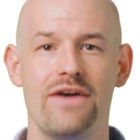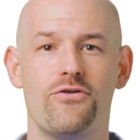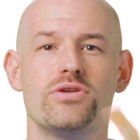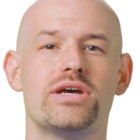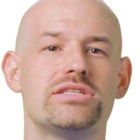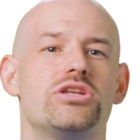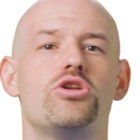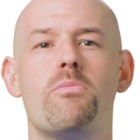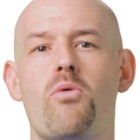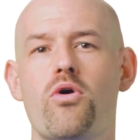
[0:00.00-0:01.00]
If you're interested to
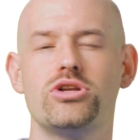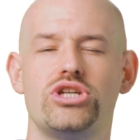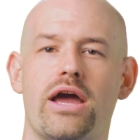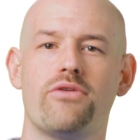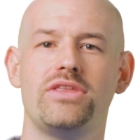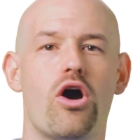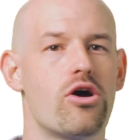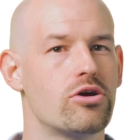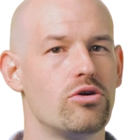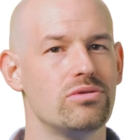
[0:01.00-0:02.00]
know more, check out the
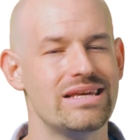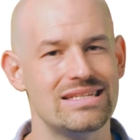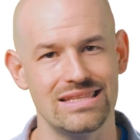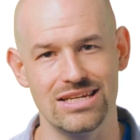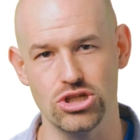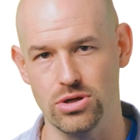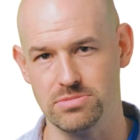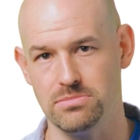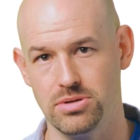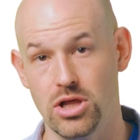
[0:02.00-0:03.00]
article linked in the
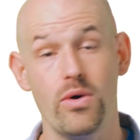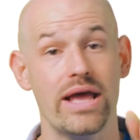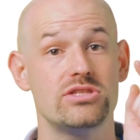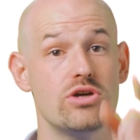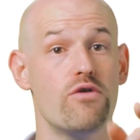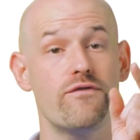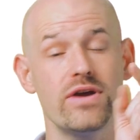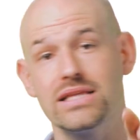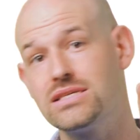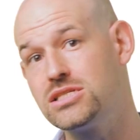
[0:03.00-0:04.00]
description below, and don't
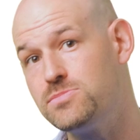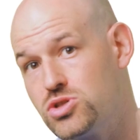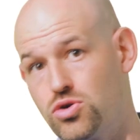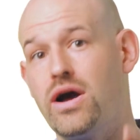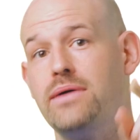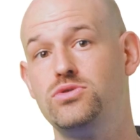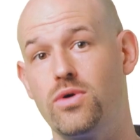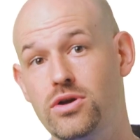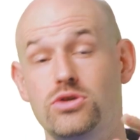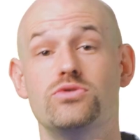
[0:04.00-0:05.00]
forget to subscribe to
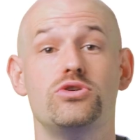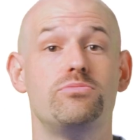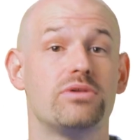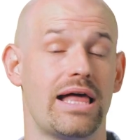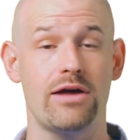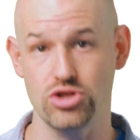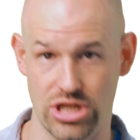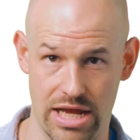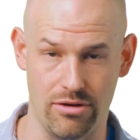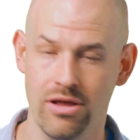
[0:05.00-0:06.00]
our YouTube Cloud
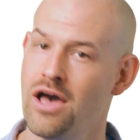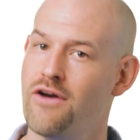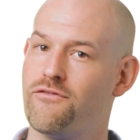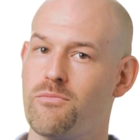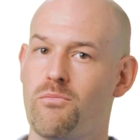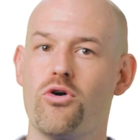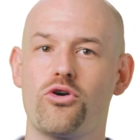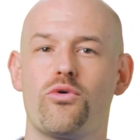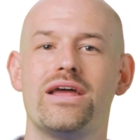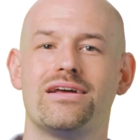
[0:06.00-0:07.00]
channel for more
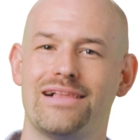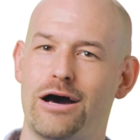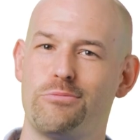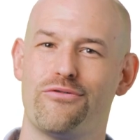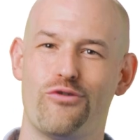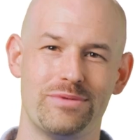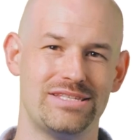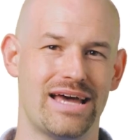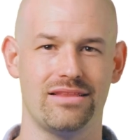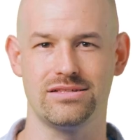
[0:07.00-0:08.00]
great Cloud
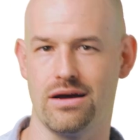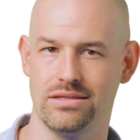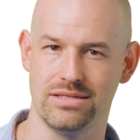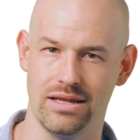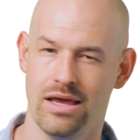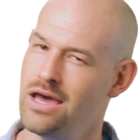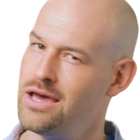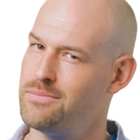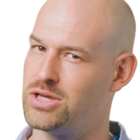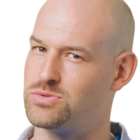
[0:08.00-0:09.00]
Performance Atlas content.
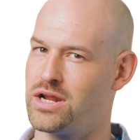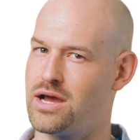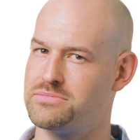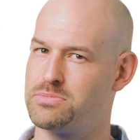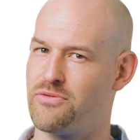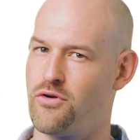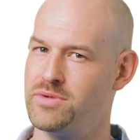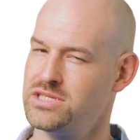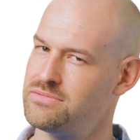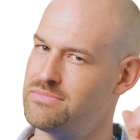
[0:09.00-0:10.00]
Because when it comes to
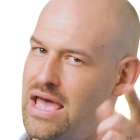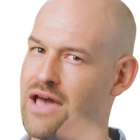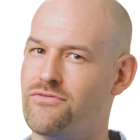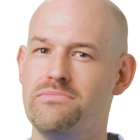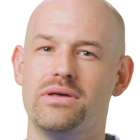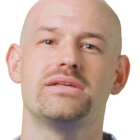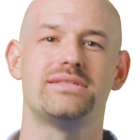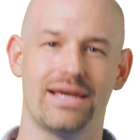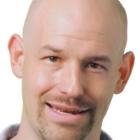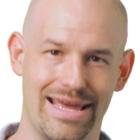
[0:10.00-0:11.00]
performance, every
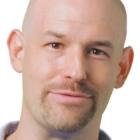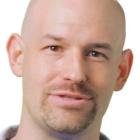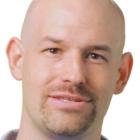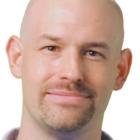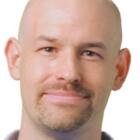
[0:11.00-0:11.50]
millisecond counts.